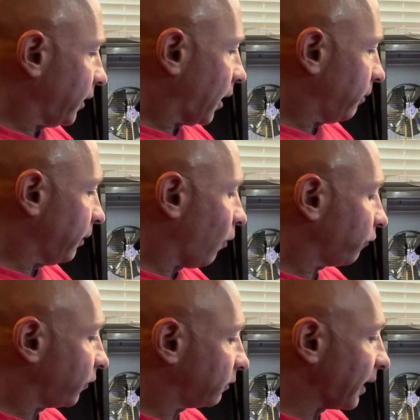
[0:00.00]
I mean, most
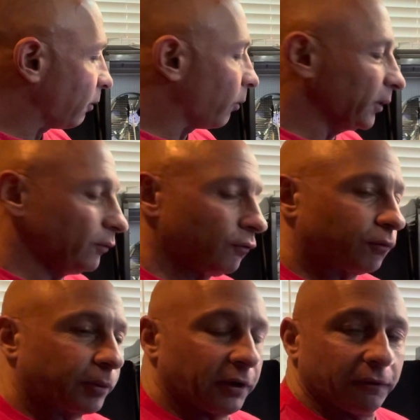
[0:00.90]
of the time when we do
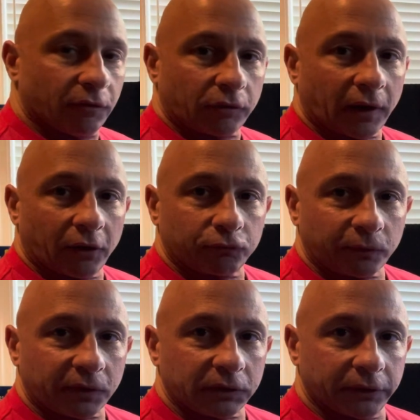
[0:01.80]
spray these cars with
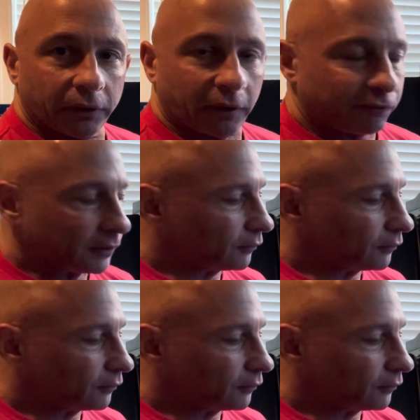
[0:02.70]
clear, I think